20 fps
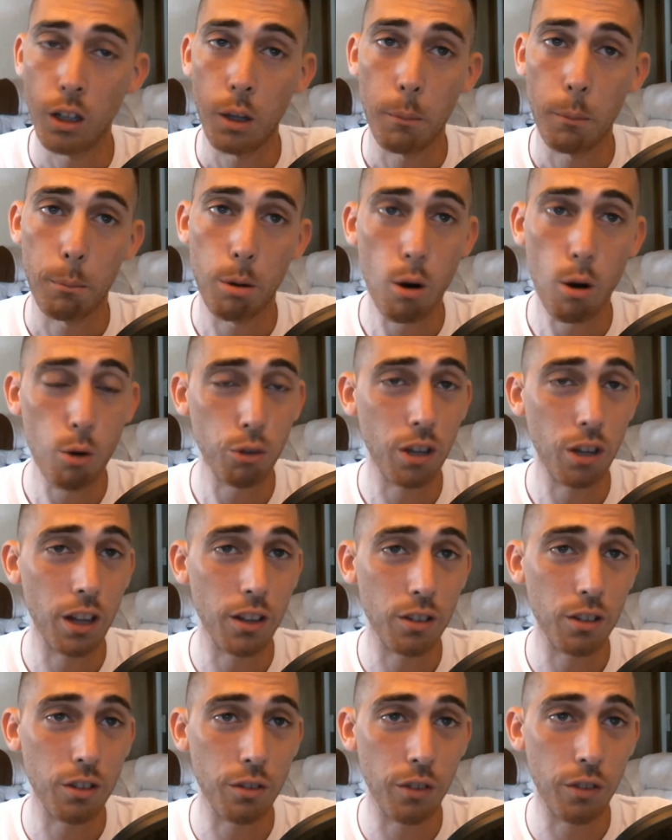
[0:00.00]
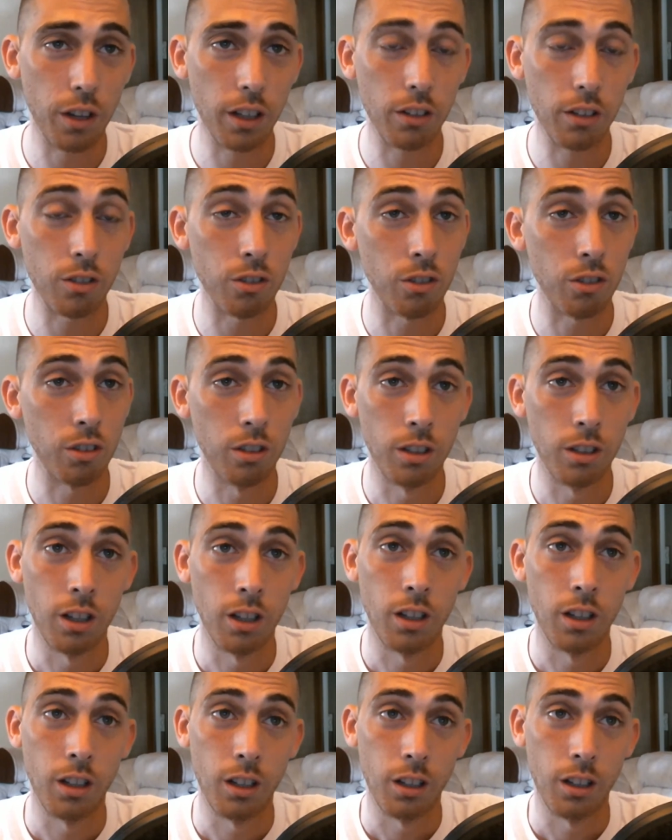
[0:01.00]
Pros on this device,
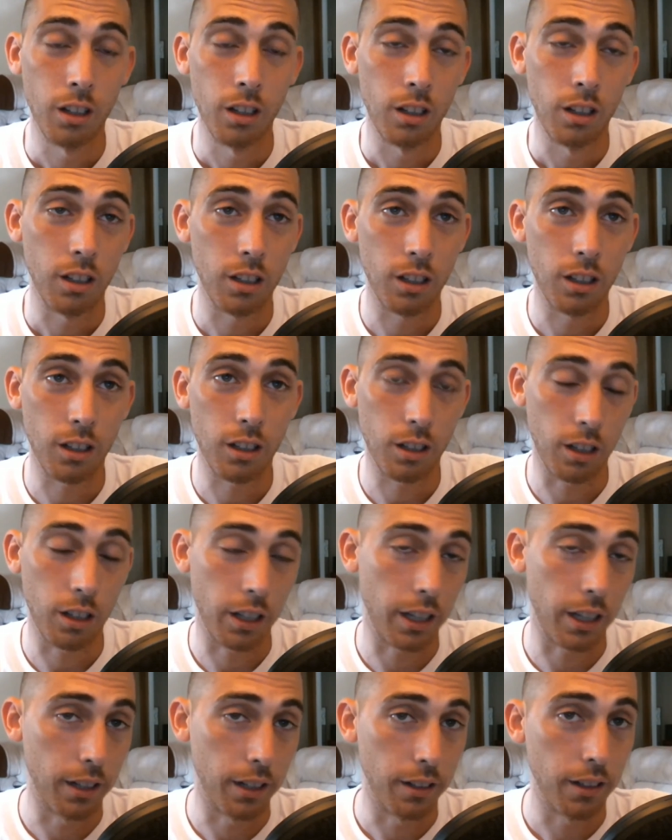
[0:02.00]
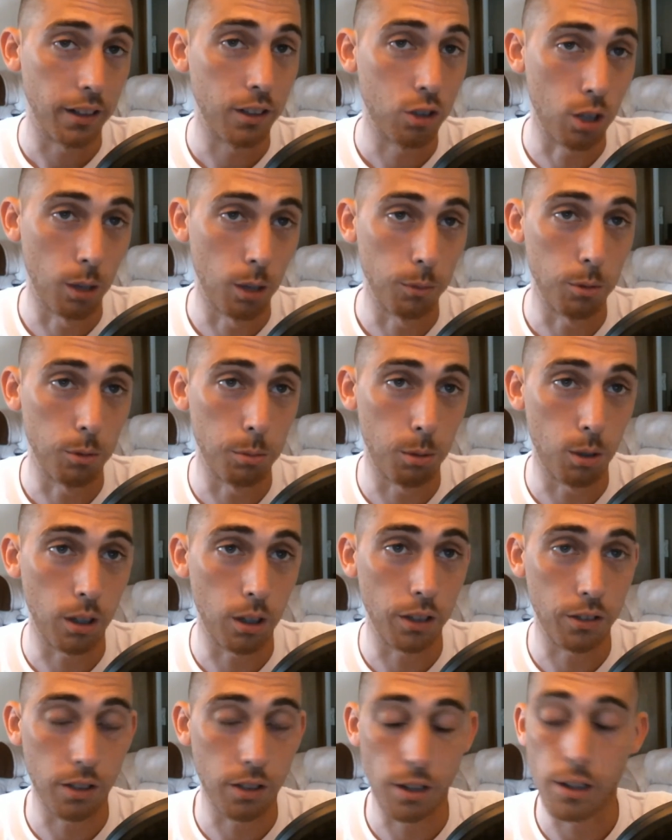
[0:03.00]
again, it's comfortable. I
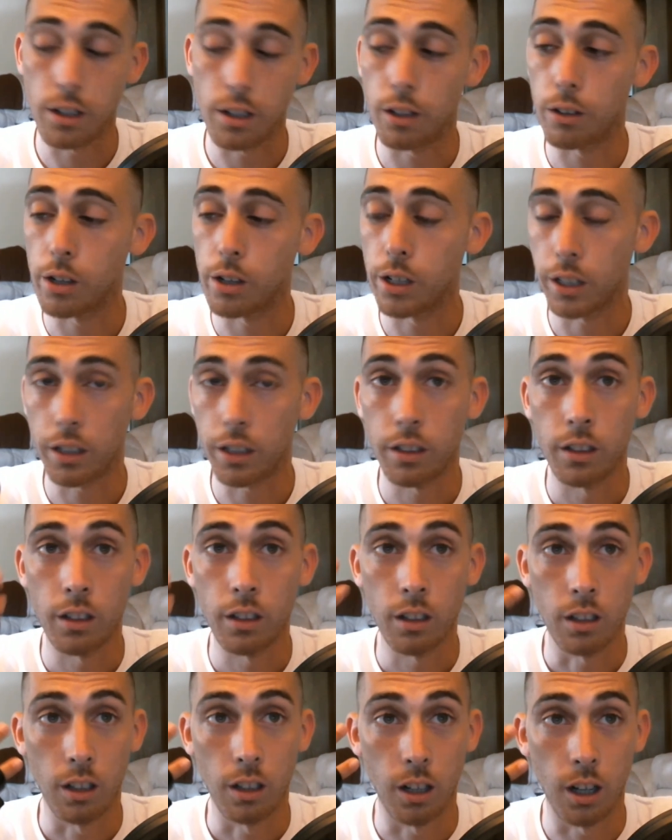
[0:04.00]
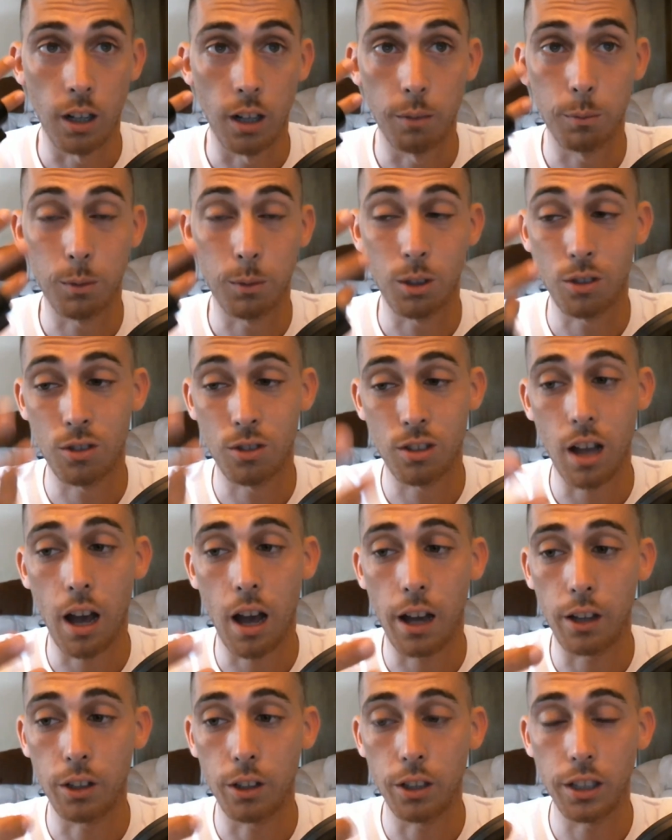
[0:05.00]
said that already. The
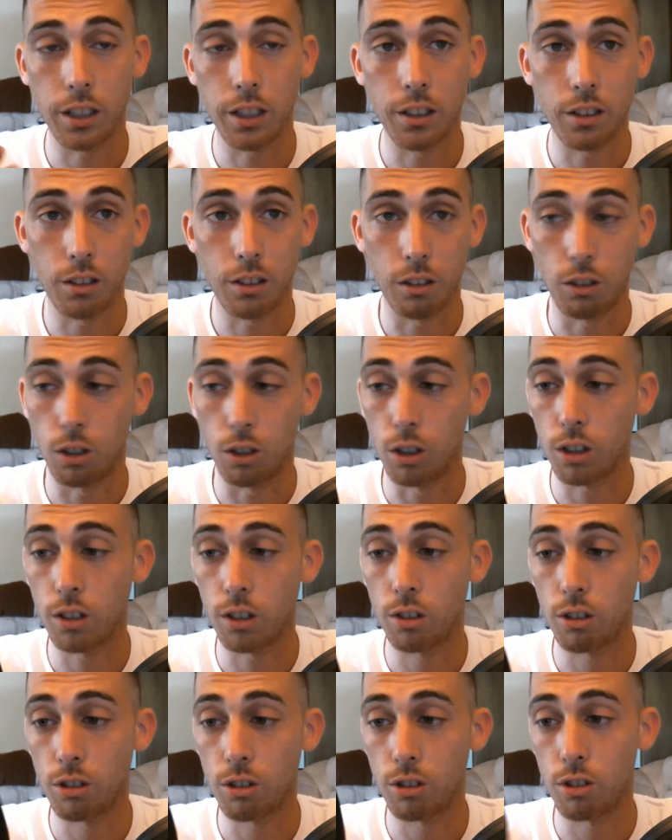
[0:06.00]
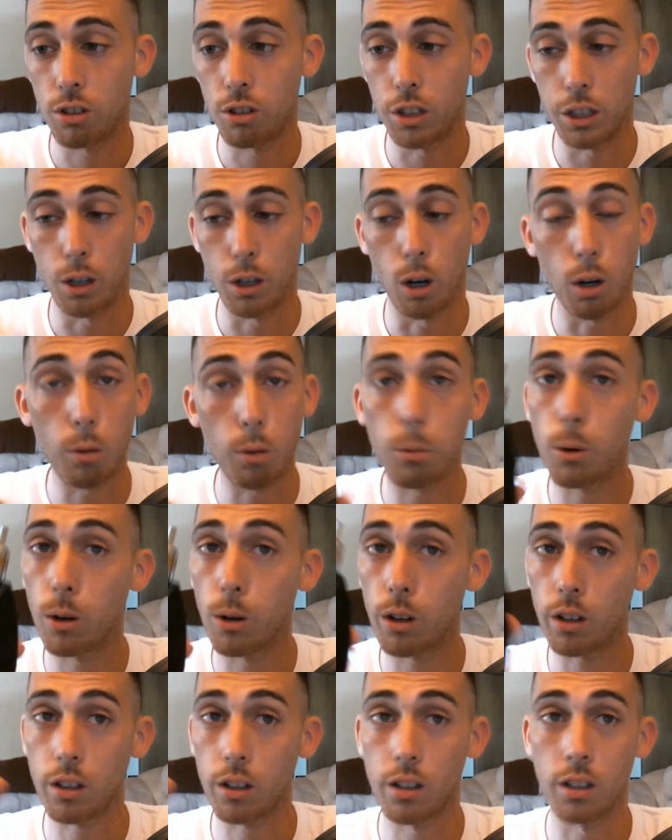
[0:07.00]
styling, the looks, the
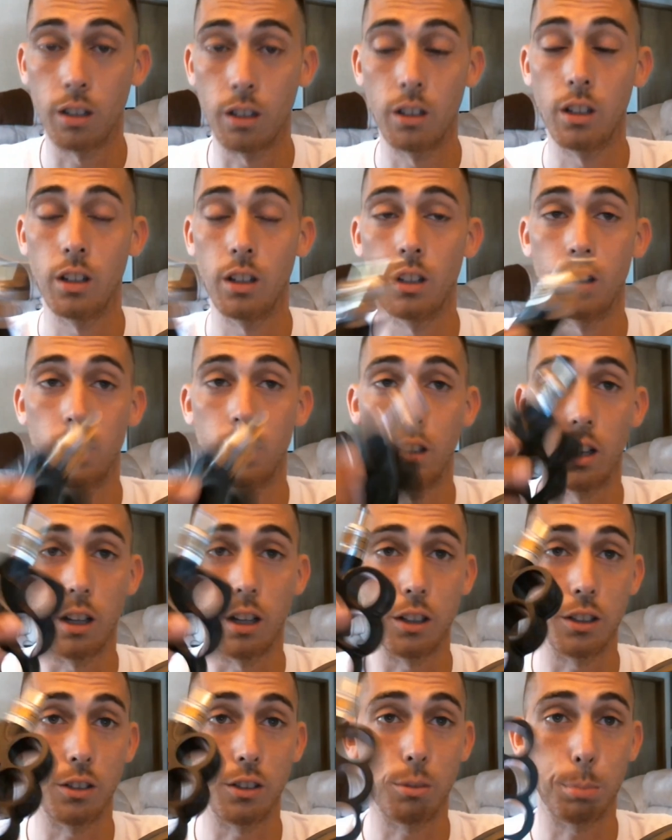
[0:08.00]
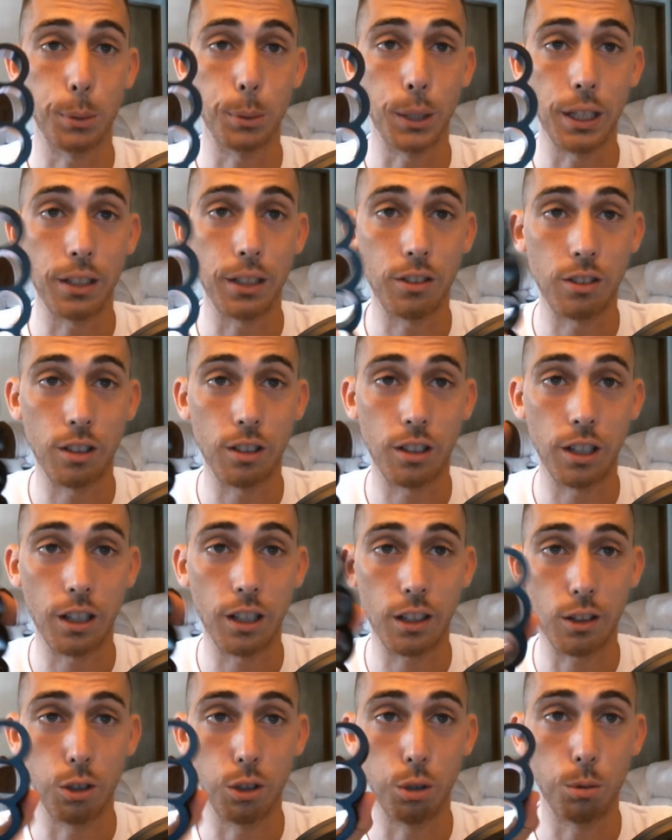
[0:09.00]
artwork, these plates that they
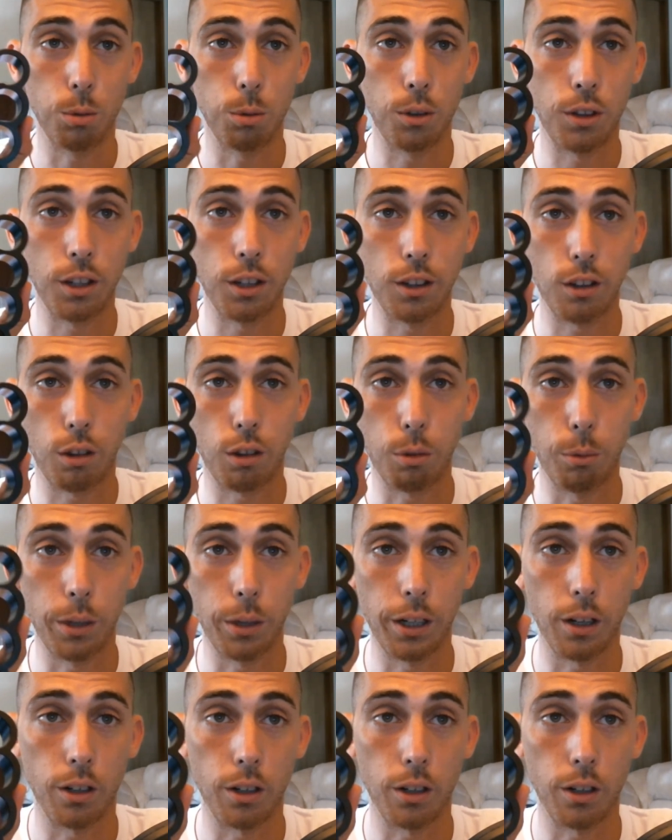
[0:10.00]
include with it, the 3